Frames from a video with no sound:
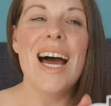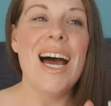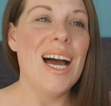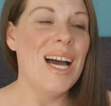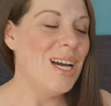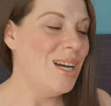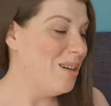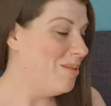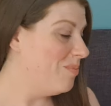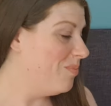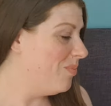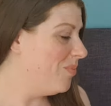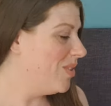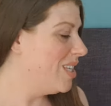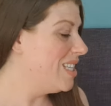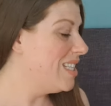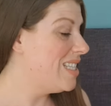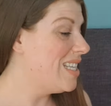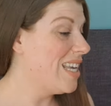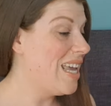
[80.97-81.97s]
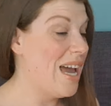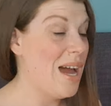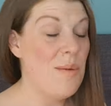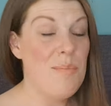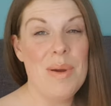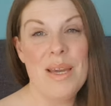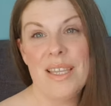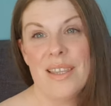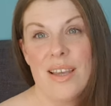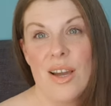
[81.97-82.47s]
So yeah, I
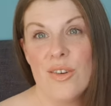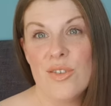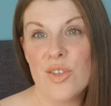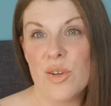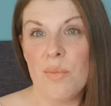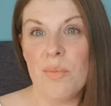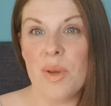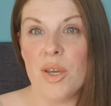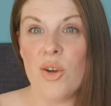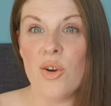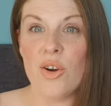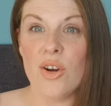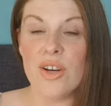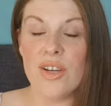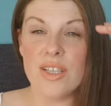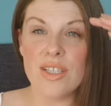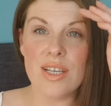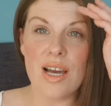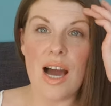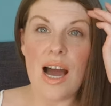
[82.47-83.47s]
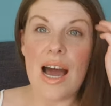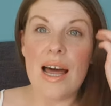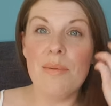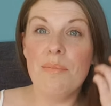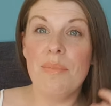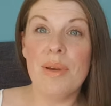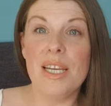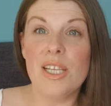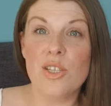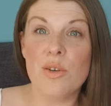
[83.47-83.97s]
picked those up because I
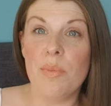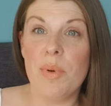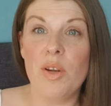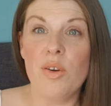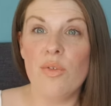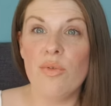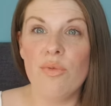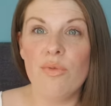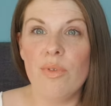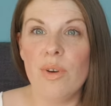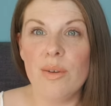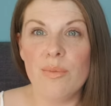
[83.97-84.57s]
hadn't picked up enough